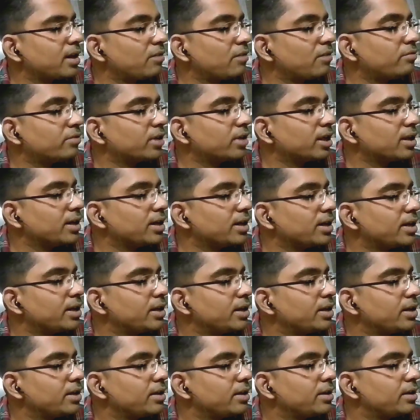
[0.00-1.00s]
of nullity
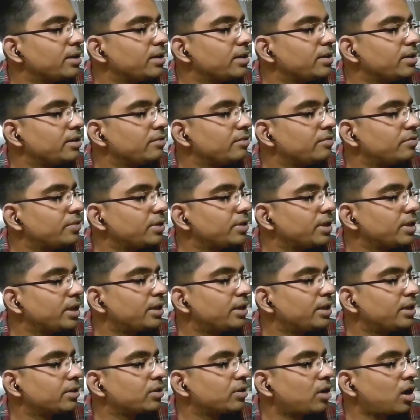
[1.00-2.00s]
if it
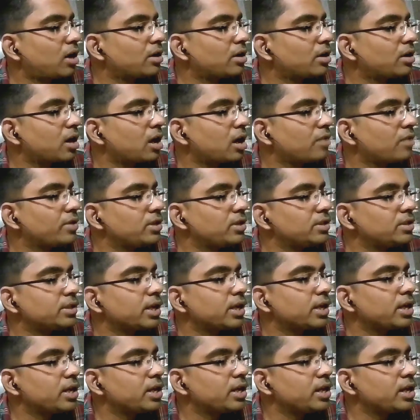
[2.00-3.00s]
contravenes
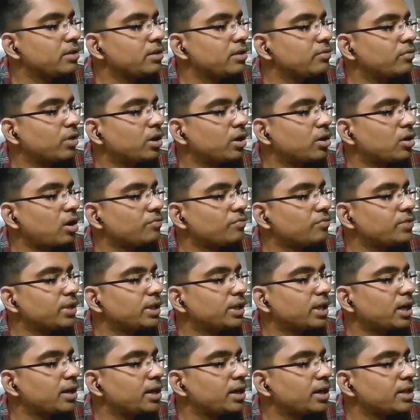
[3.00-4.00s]
any one of the
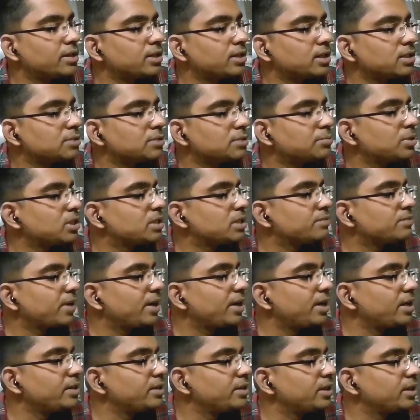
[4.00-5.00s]
conditions
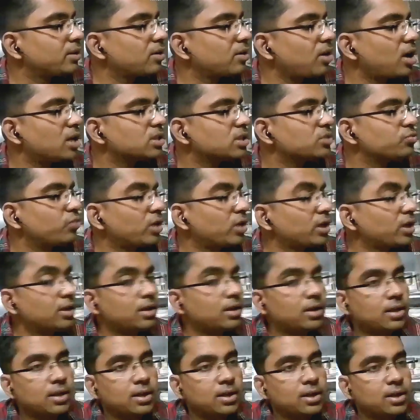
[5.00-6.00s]
specified in the clause 1,
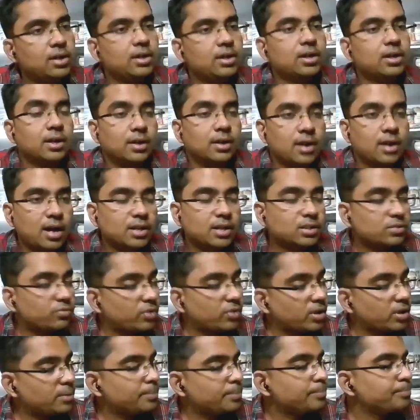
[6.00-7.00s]
clause
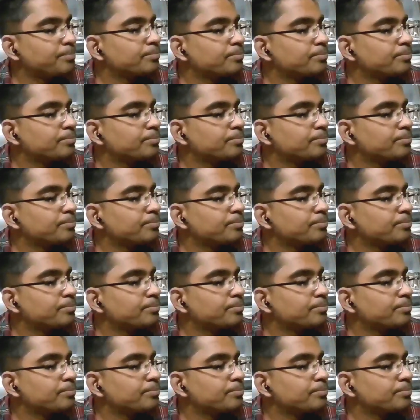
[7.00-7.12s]
1,